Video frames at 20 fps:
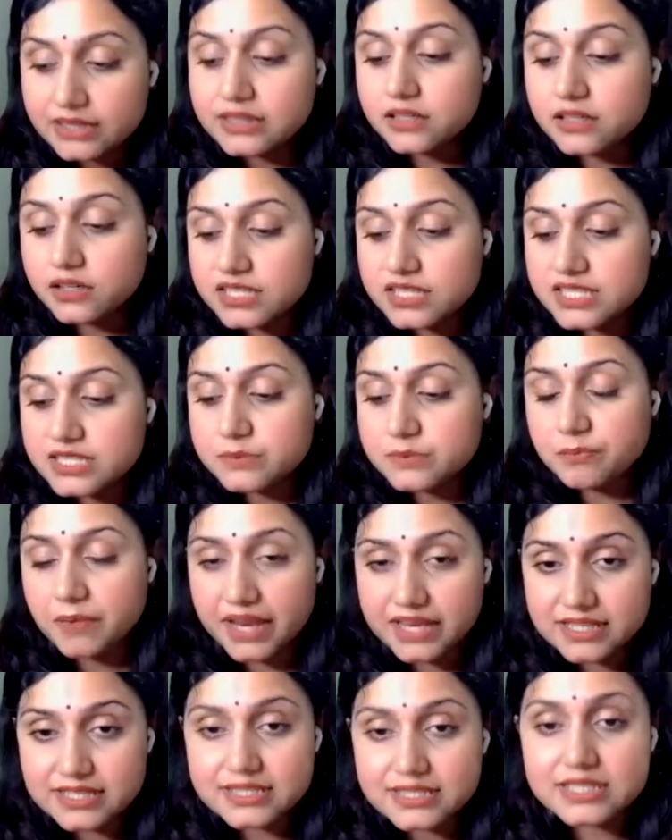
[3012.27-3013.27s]
the
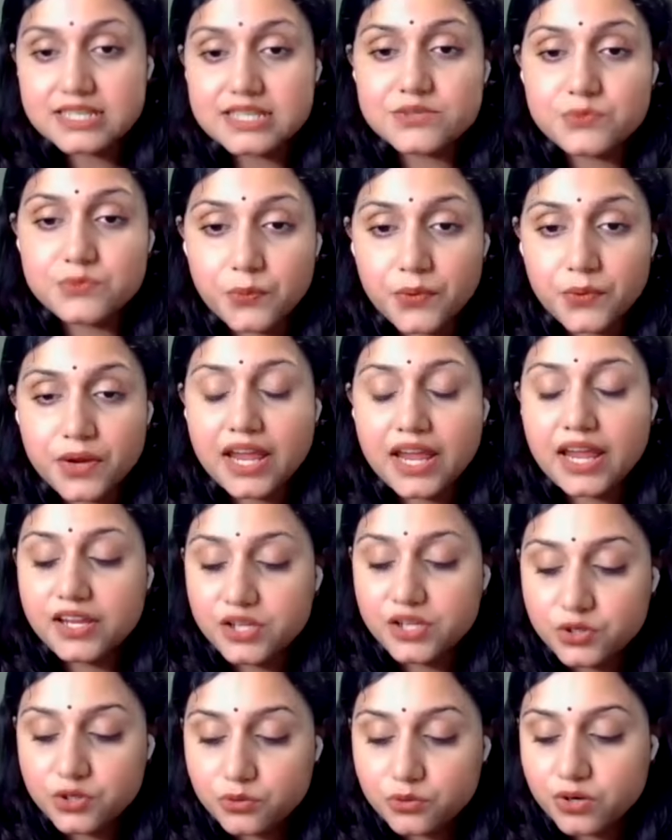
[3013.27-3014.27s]
spaces where
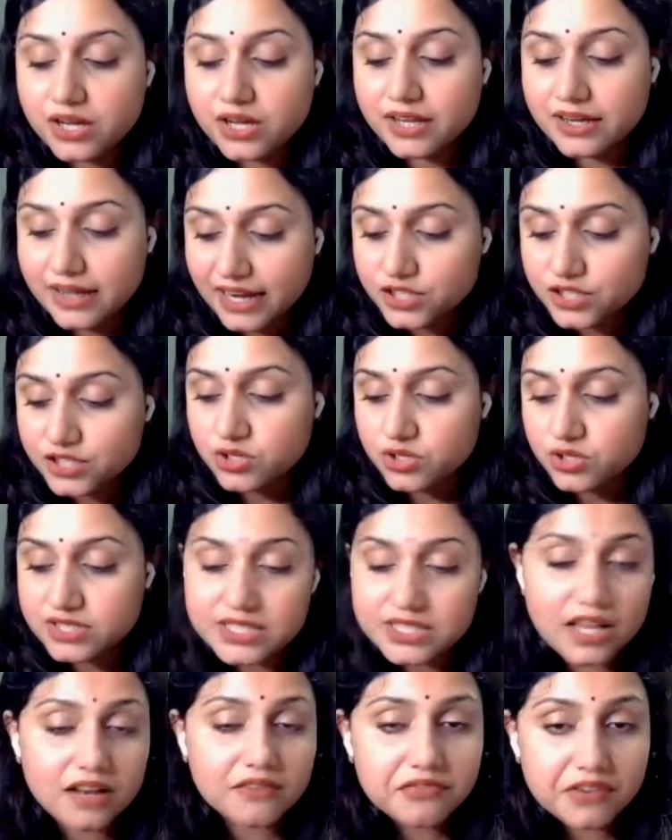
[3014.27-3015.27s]
you connect
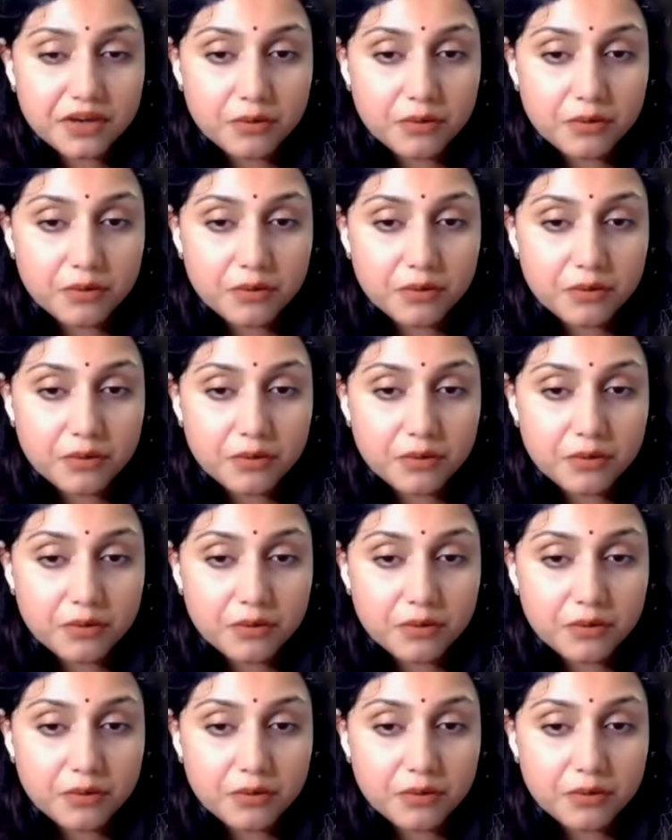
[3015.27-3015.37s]
yourself